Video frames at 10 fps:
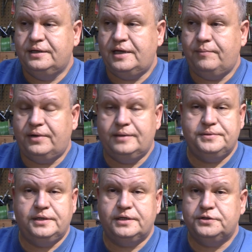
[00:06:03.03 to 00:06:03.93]
10
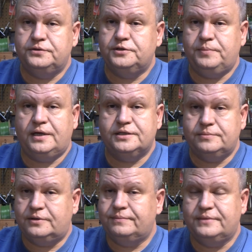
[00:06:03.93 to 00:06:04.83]
pipes done as soon as
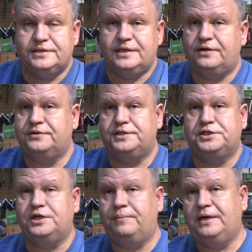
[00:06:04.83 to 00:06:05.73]
possible. The sander
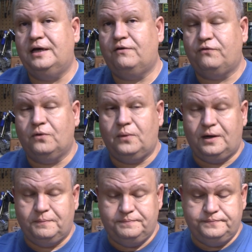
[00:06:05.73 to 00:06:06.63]
just shut me down for a
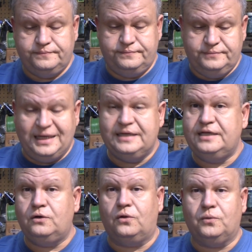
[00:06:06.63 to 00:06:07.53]
while. I
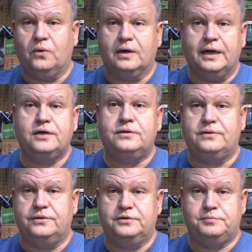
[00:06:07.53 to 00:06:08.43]
did all the work I
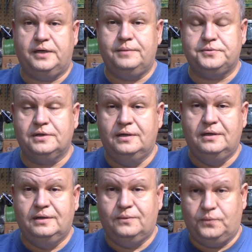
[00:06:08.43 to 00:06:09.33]
could on those pipes
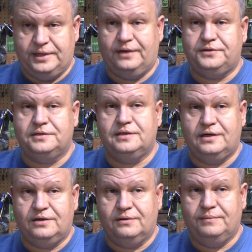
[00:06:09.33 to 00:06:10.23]
without the
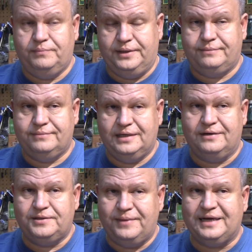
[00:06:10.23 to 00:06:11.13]
sander, but you
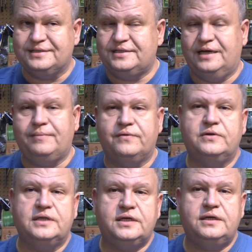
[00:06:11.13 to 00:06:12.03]
know, to make a stem I
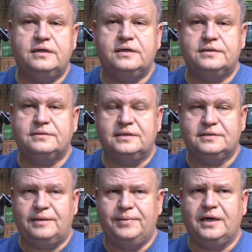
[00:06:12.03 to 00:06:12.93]
really need
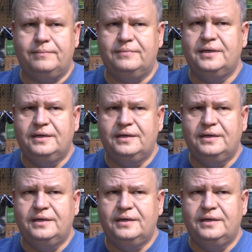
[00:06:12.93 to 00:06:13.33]
it. I've become